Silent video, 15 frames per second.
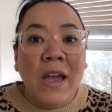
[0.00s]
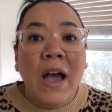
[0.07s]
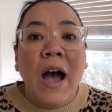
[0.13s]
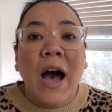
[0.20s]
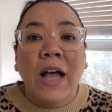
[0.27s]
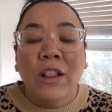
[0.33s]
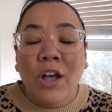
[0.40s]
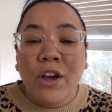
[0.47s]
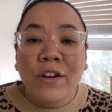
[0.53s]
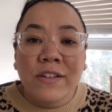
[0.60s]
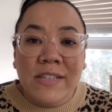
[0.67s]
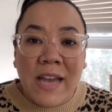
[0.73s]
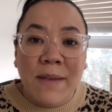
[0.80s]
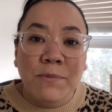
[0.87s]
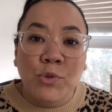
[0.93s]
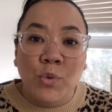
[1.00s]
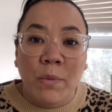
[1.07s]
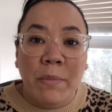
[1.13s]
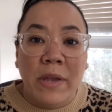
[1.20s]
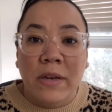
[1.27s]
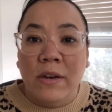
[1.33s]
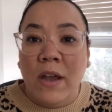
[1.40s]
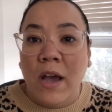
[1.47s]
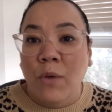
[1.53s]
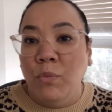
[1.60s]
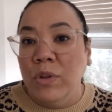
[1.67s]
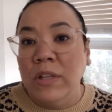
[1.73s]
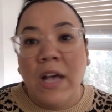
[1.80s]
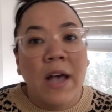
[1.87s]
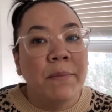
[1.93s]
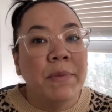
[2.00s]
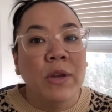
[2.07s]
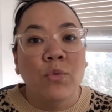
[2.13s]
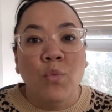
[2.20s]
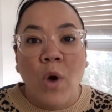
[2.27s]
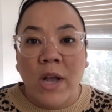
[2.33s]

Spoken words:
A lot of times women will come in